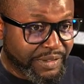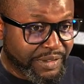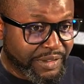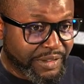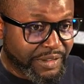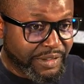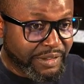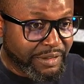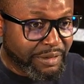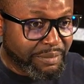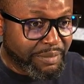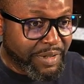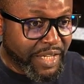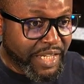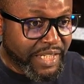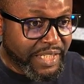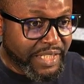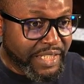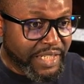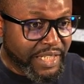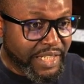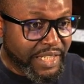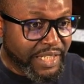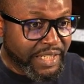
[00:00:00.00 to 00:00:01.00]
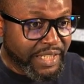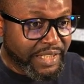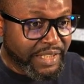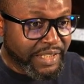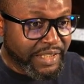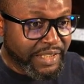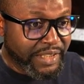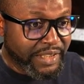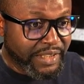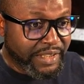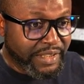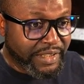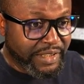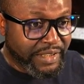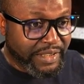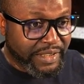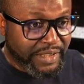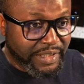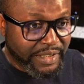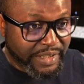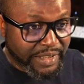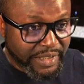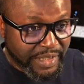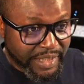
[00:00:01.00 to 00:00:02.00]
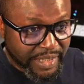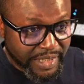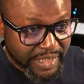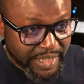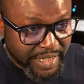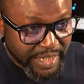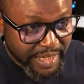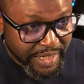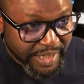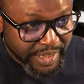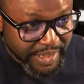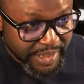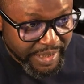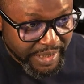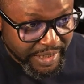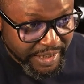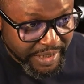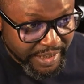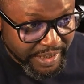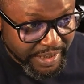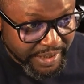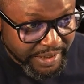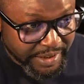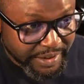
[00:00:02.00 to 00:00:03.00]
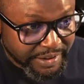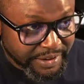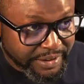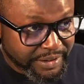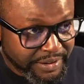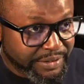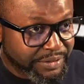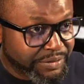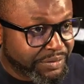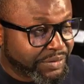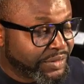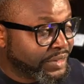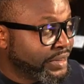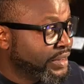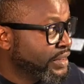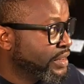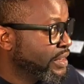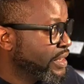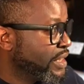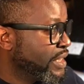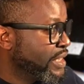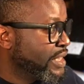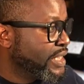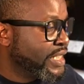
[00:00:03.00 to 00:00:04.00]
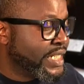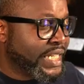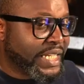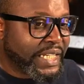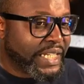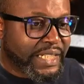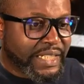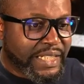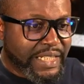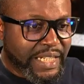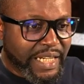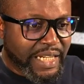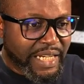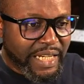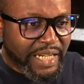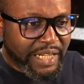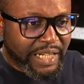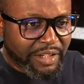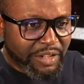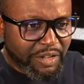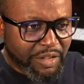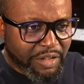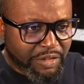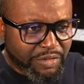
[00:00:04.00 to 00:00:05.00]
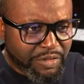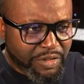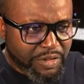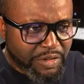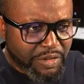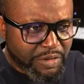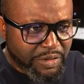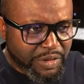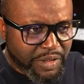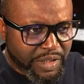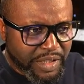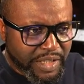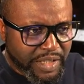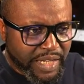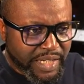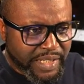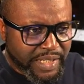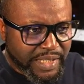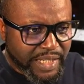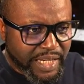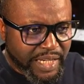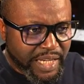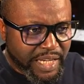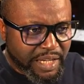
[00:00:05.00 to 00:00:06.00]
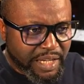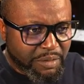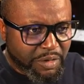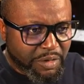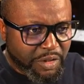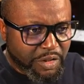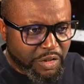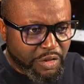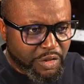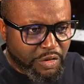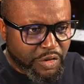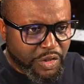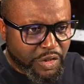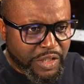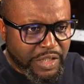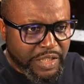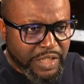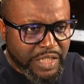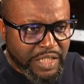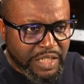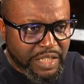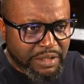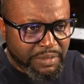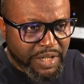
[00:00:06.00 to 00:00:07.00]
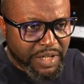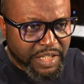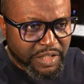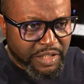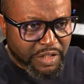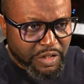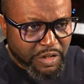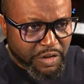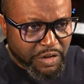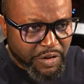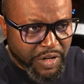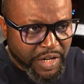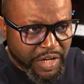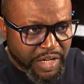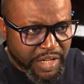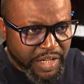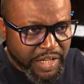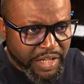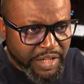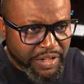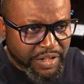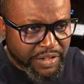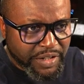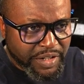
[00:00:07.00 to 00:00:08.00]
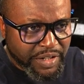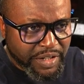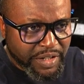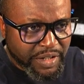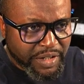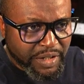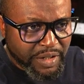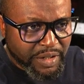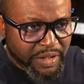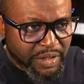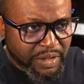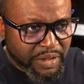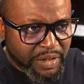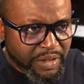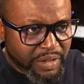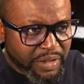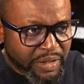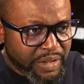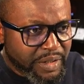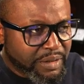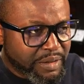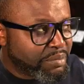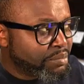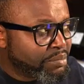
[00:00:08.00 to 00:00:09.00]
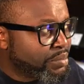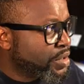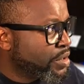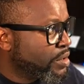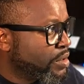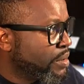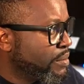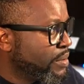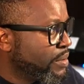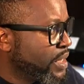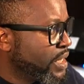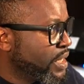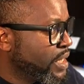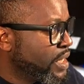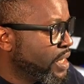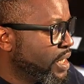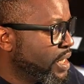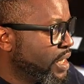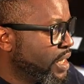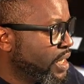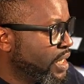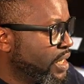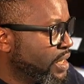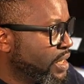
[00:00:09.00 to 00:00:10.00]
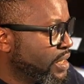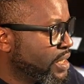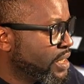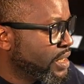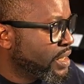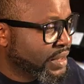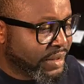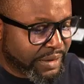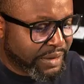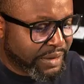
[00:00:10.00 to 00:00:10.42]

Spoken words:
So make dir, and then the data. I don't know if you guys are able to see my screen here. Probably not.